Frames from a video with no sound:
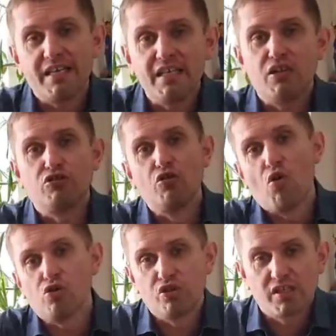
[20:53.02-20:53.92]

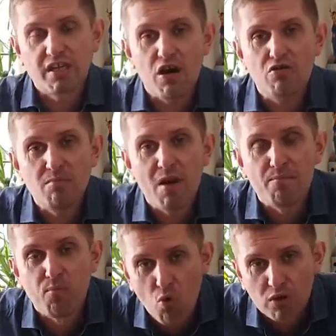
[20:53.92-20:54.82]
Absolutely want at you a
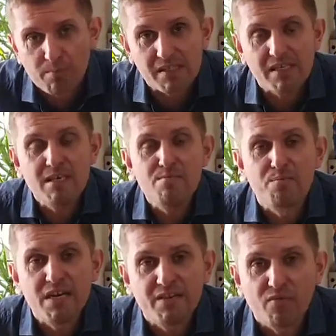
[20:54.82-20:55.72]
harmony and ranks.
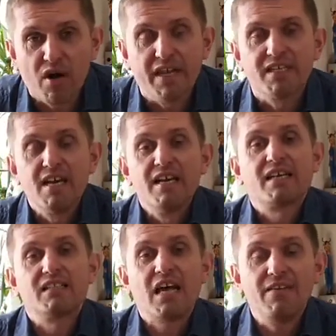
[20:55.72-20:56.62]

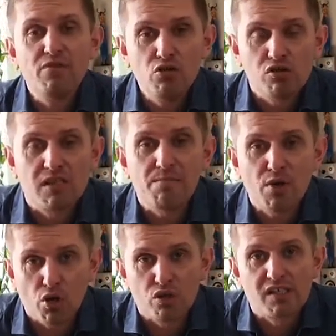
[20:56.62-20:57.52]
Daughter at you the
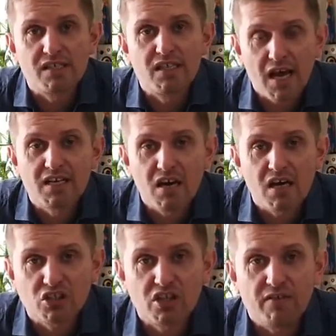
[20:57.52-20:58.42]
signature it to spit.
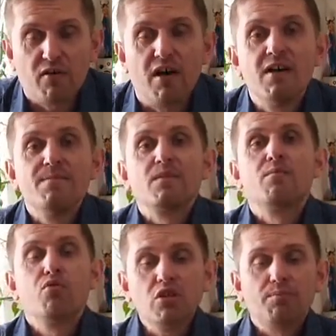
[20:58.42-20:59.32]
Will
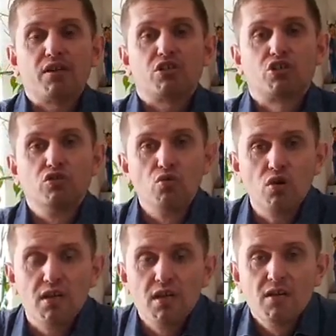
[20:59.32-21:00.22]
reach everyone will
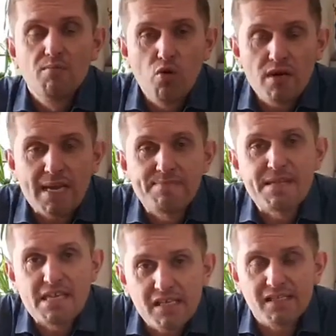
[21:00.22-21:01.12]
be. It
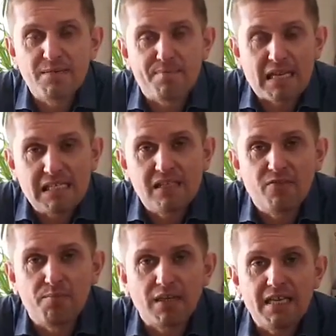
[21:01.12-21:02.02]
is amazed more than
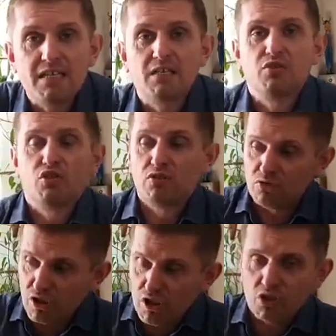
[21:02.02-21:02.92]
50% of a
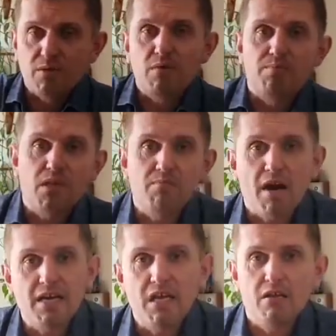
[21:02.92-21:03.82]
planet.
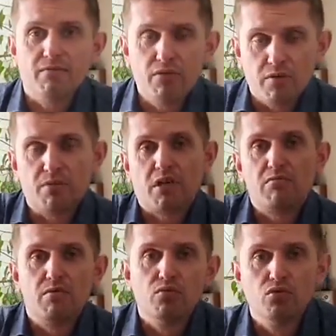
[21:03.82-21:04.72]
Partially we had been
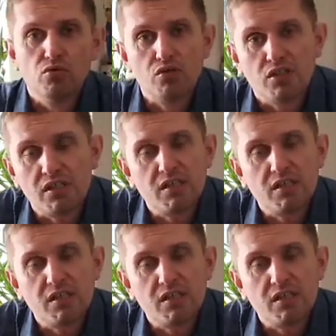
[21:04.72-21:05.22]
ill we will develop